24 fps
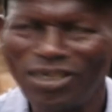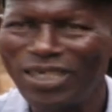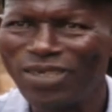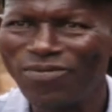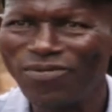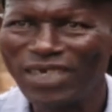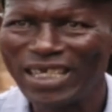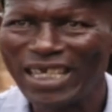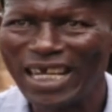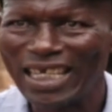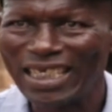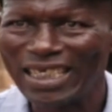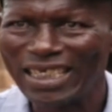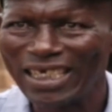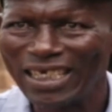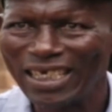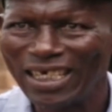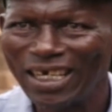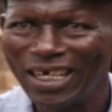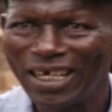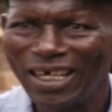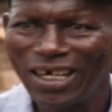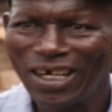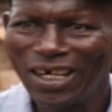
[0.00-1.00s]
He
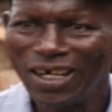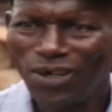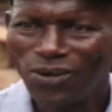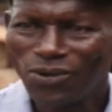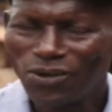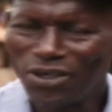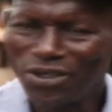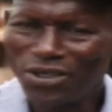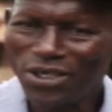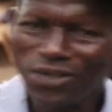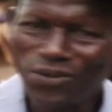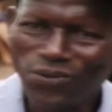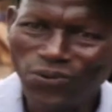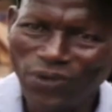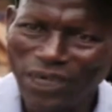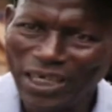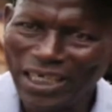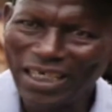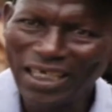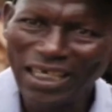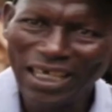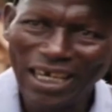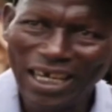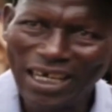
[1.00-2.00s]
struggles to walk
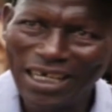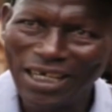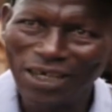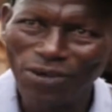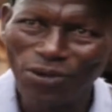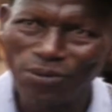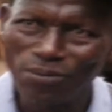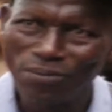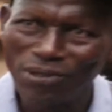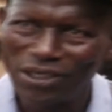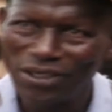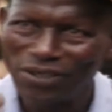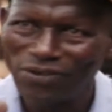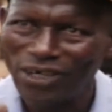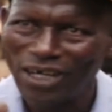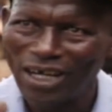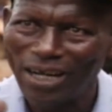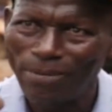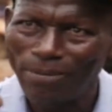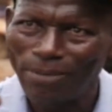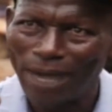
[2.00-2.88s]
when going eh, to school.